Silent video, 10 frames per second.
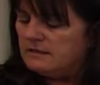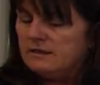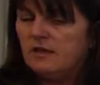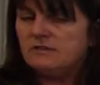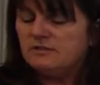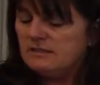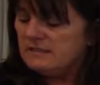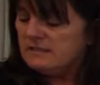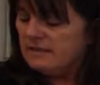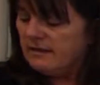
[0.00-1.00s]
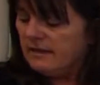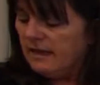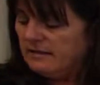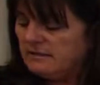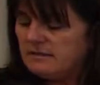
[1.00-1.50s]
They also need to
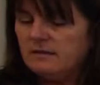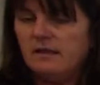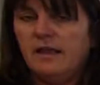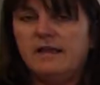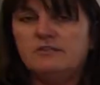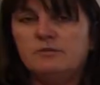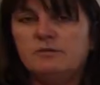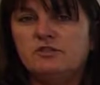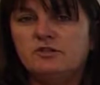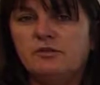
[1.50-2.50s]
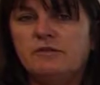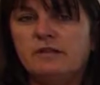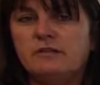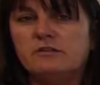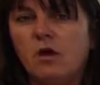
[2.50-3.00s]
delegate and to ensure
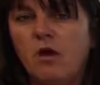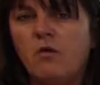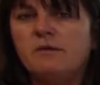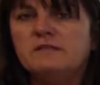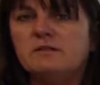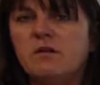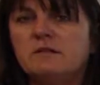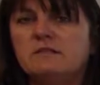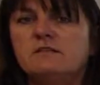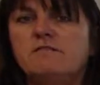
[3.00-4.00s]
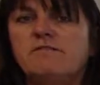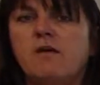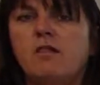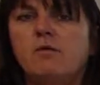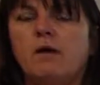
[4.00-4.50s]
that there's always constant
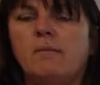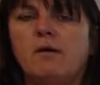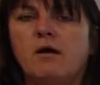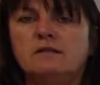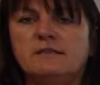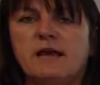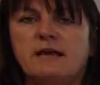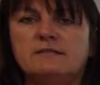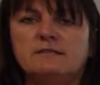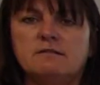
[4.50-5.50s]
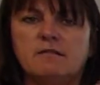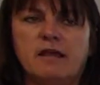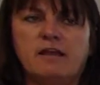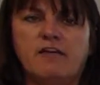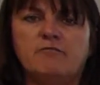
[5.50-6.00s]
follow-up on tasks
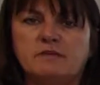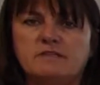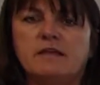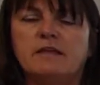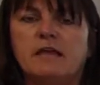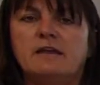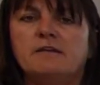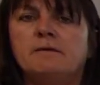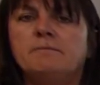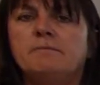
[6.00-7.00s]
that have been delegated.